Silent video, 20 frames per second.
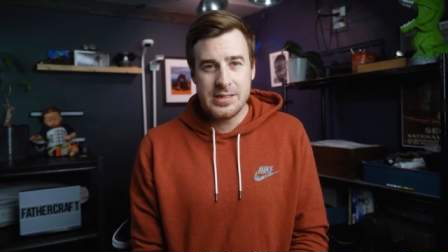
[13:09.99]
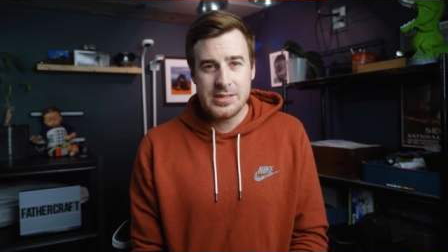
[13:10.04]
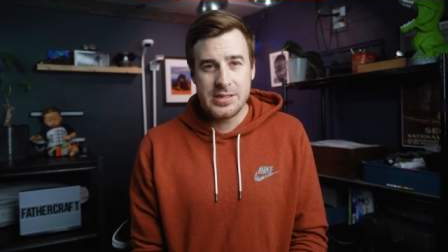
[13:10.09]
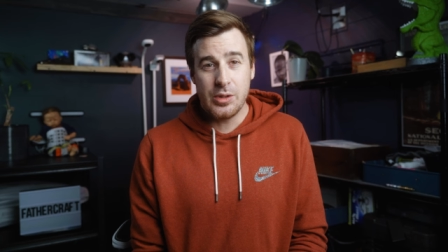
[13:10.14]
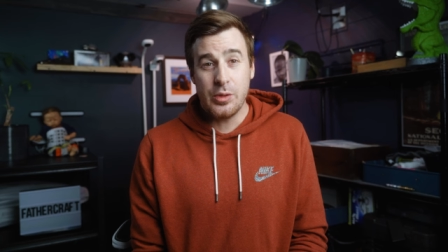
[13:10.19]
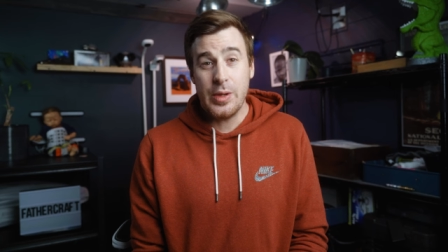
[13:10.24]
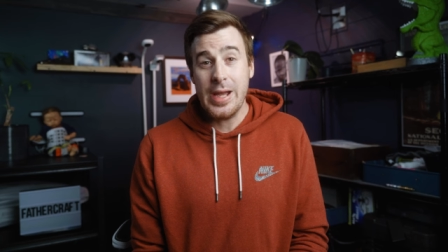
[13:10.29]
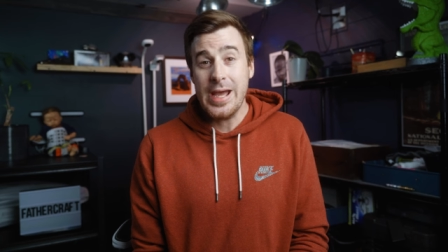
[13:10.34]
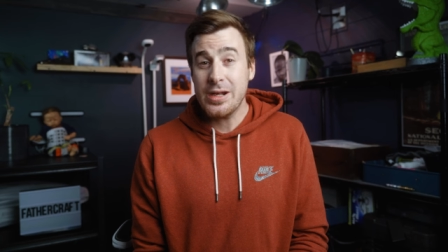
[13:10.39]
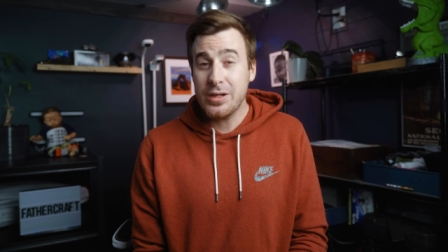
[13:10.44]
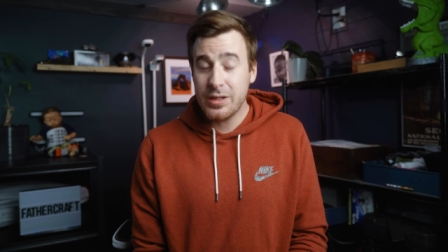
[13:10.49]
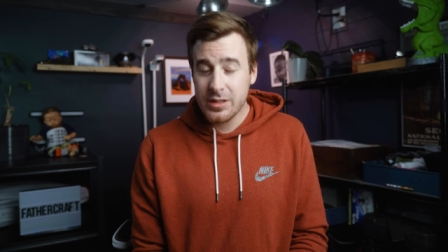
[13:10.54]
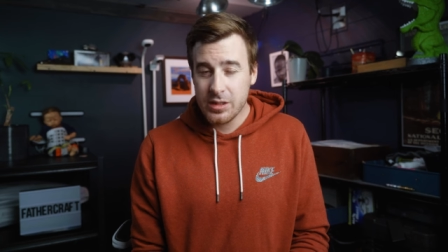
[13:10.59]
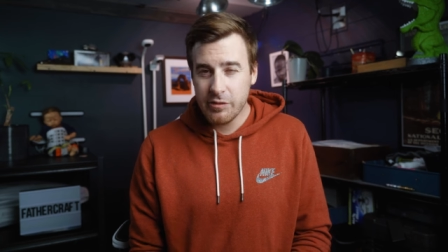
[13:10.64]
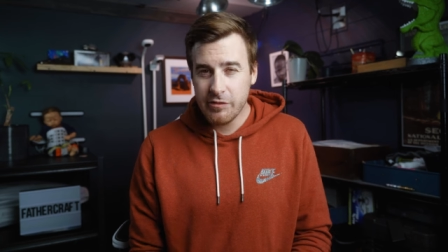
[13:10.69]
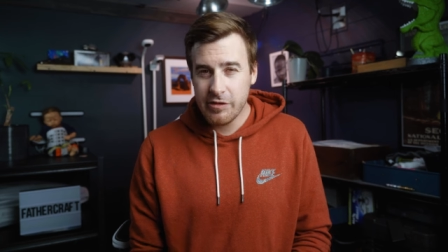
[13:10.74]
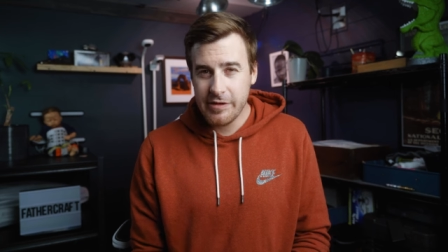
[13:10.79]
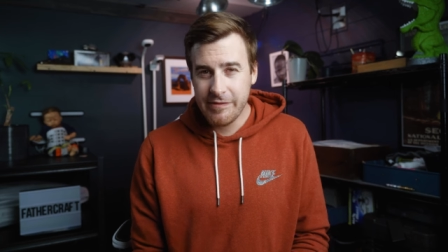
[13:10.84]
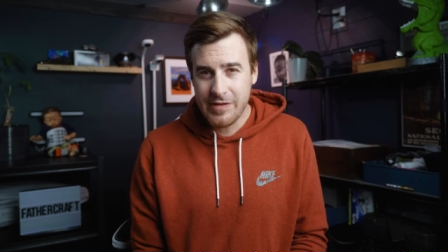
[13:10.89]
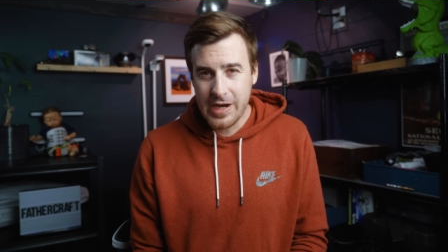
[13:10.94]
So head on
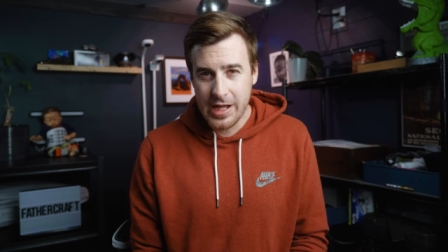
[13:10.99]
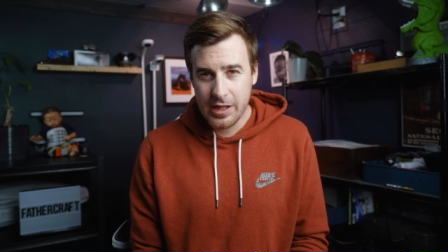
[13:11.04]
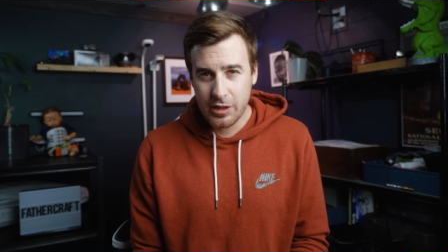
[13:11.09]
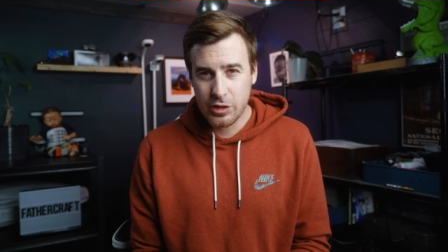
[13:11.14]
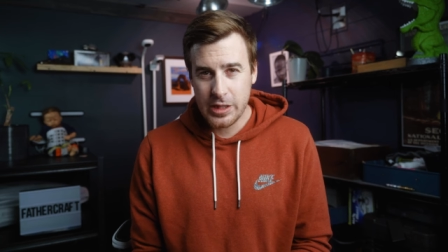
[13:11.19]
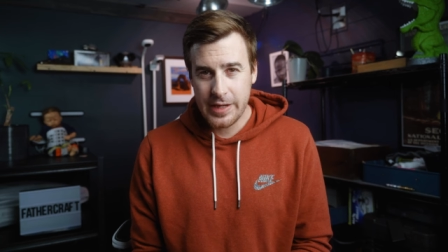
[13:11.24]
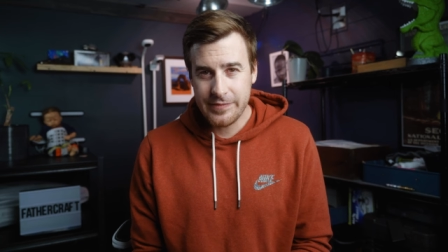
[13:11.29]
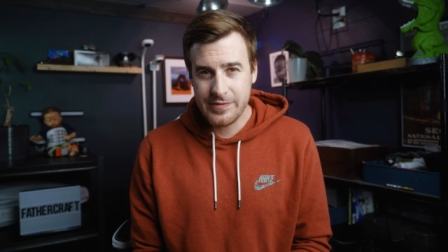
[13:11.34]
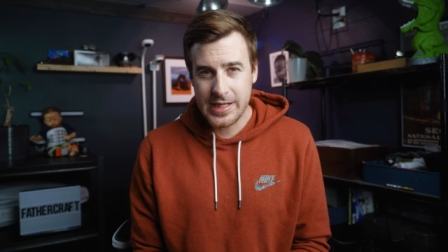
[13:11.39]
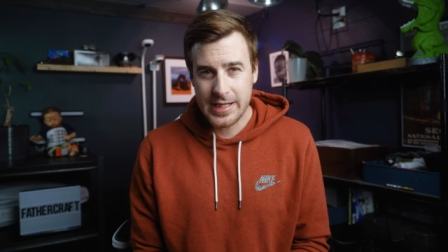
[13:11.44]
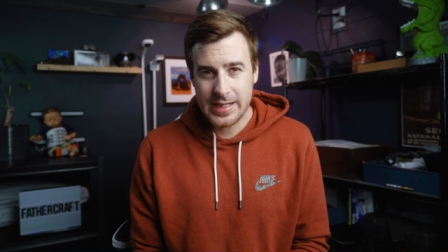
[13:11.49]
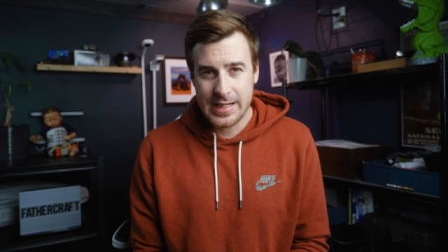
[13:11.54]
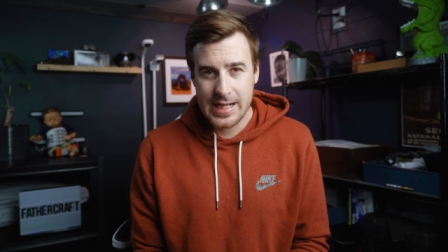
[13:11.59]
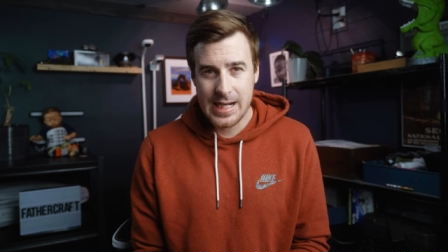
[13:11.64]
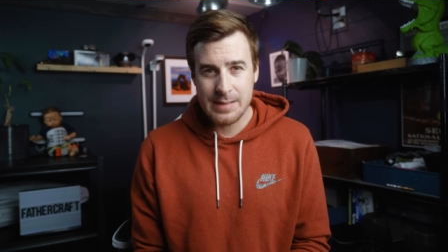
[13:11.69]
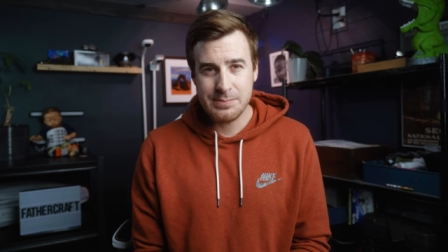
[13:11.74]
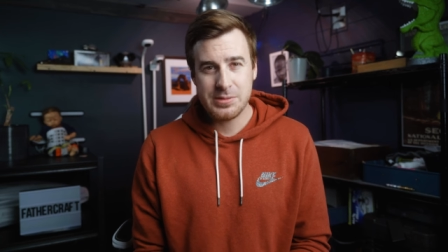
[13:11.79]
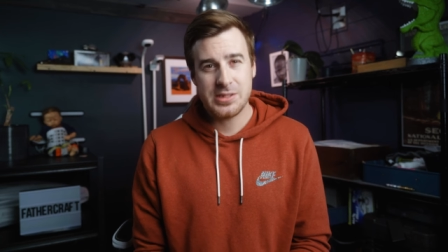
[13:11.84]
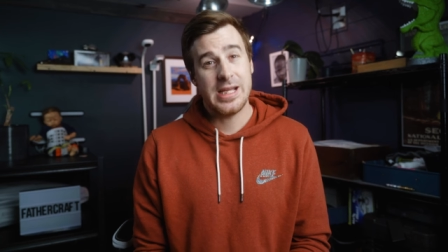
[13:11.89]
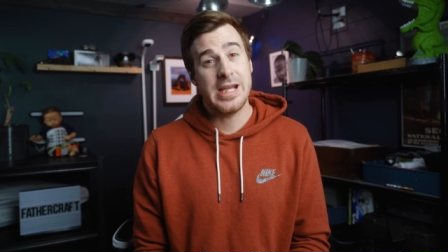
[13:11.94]
over to
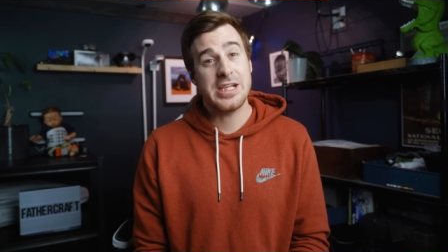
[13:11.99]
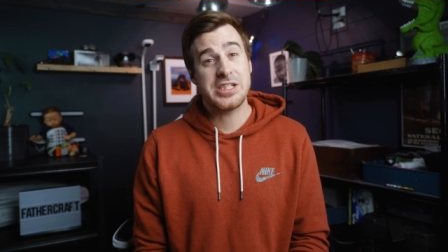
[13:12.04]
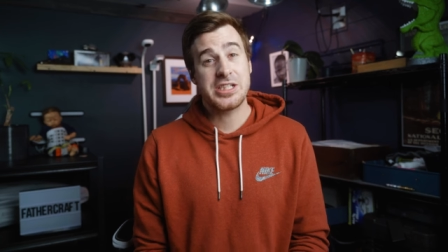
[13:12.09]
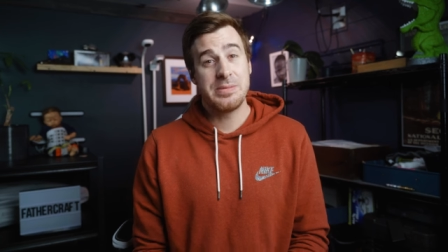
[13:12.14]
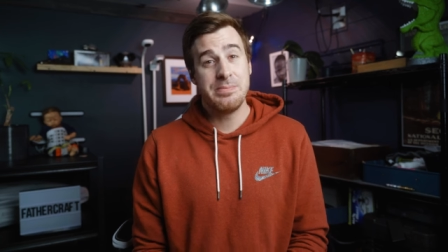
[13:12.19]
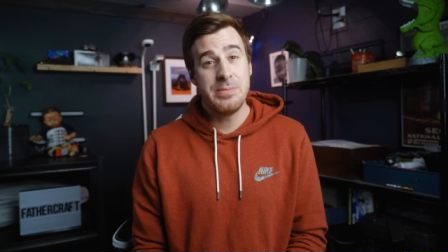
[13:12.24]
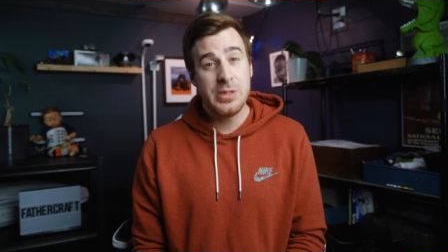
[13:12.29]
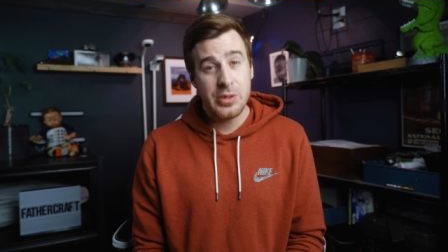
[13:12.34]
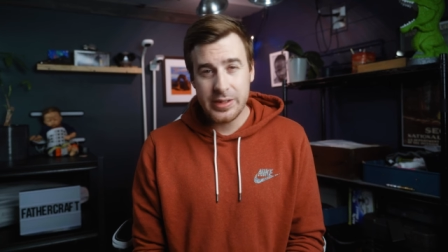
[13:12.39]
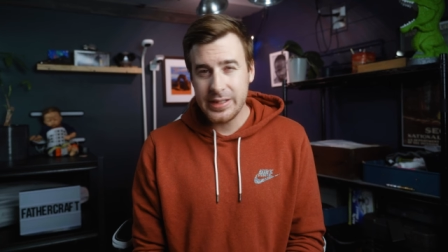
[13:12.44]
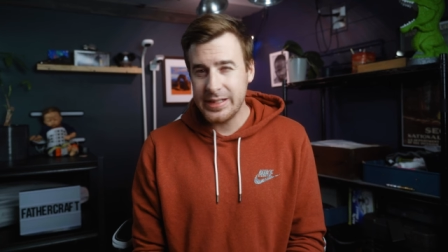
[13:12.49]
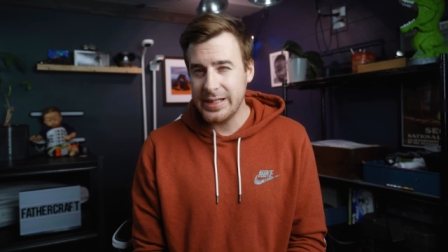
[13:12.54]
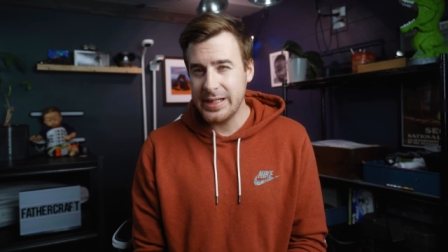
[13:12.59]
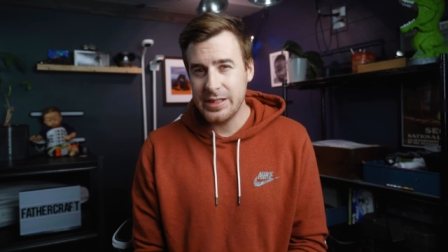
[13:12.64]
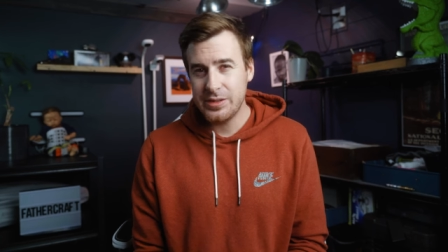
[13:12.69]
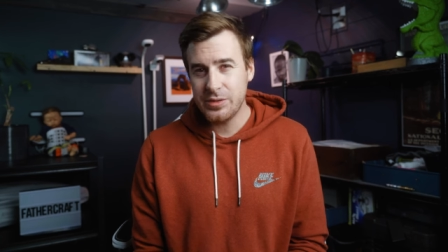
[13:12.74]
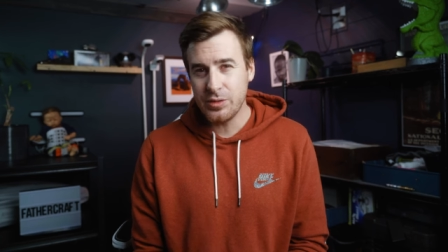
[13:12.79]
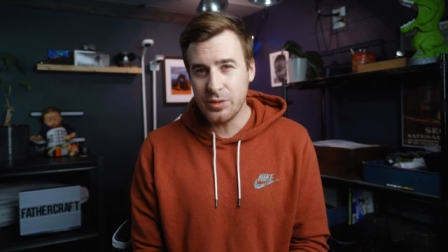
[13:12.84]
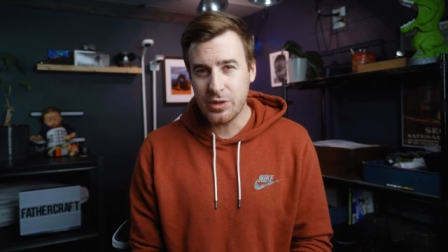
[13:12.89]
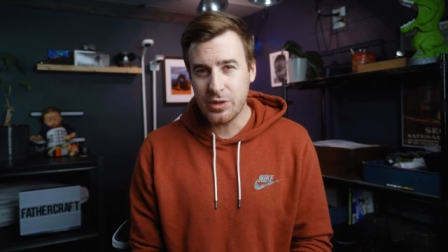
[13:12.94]
fathercraft.com slash community to